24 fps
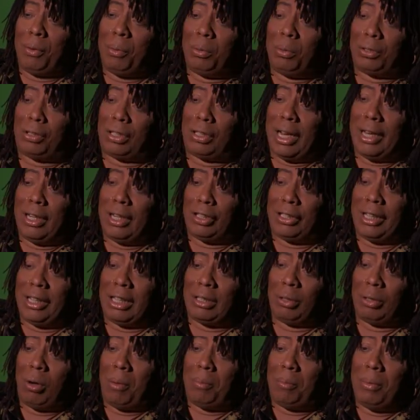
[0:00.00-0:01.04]
would stand a
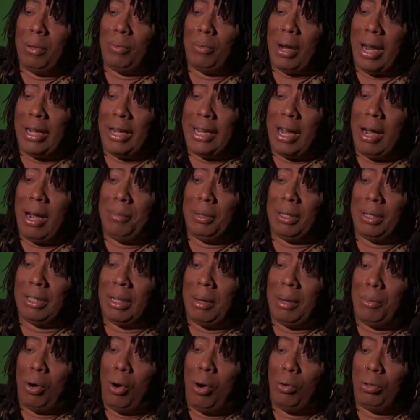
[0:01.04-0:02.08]
chance of whooping me right now
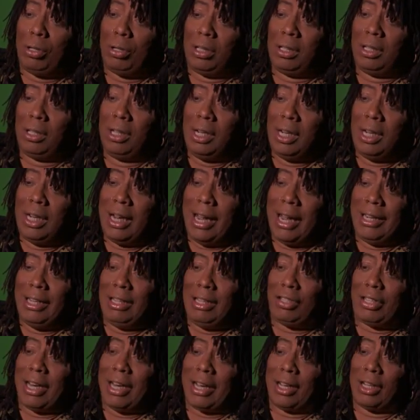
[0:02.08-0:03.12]
because I'm older and
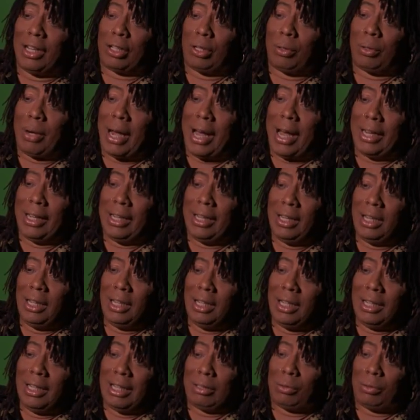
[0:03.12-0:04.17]
he's taking karate.
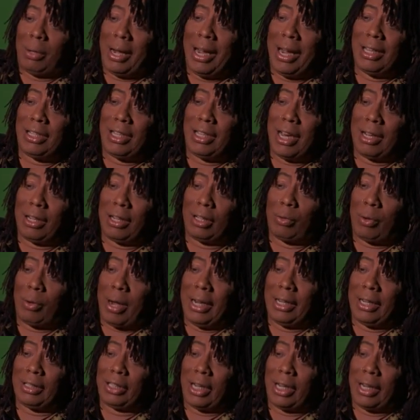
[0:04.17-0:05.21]
That's why he's taking
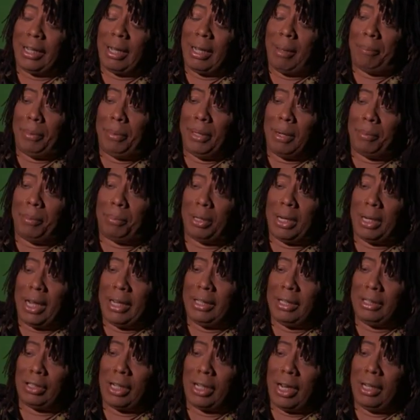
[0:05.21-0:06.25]
karate. Charlie got beat up a
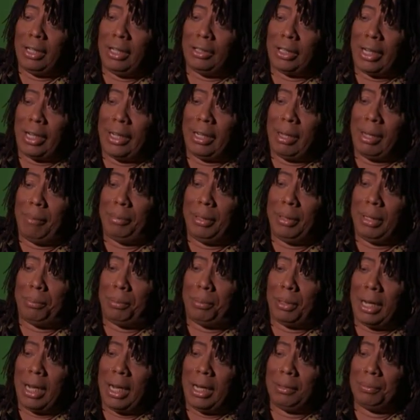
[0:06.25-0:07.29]
lot. Charlie got beat
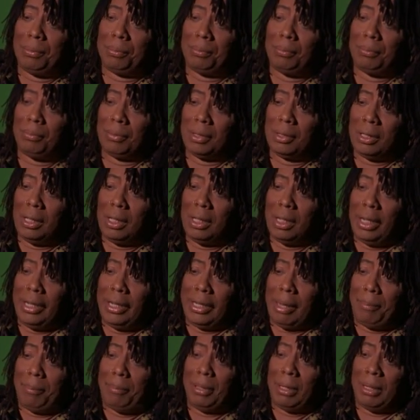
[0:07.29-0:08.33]
up a lot.
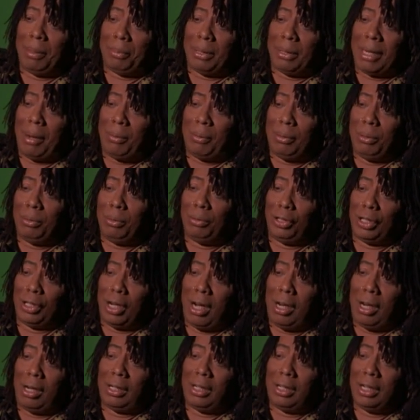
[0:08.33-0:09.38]
He got beat up a lot when he was
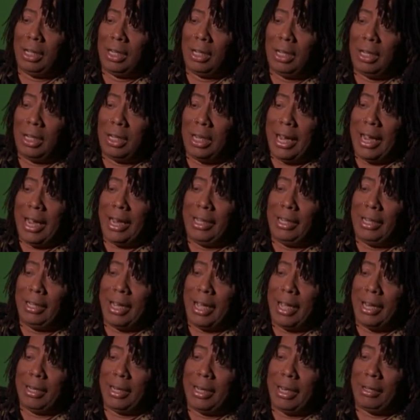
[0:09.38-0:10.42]
young, and
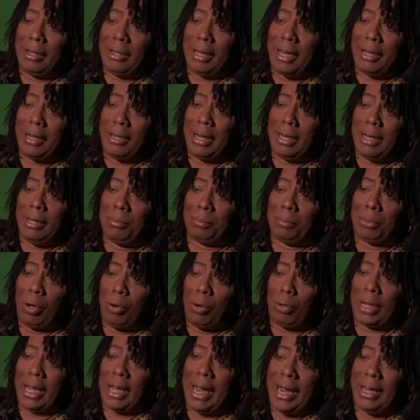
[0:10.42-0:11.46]
them
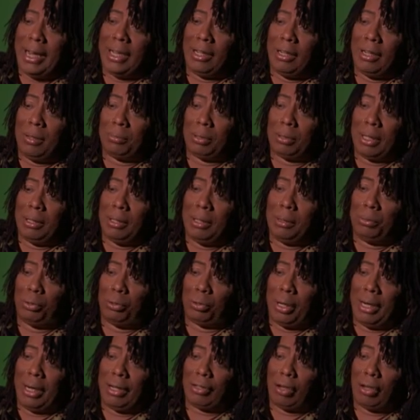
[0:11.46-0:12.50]
cocaine and them
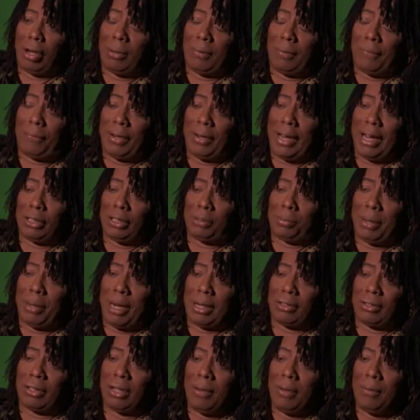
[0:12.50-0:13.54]
drinks, all them
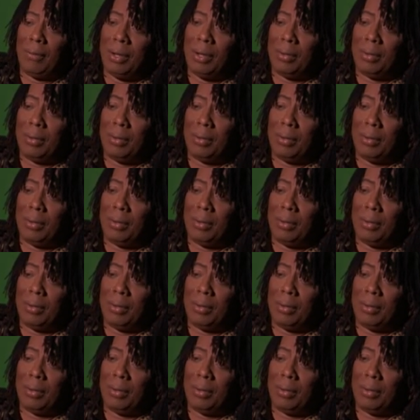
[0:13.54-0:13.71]
flashbacks,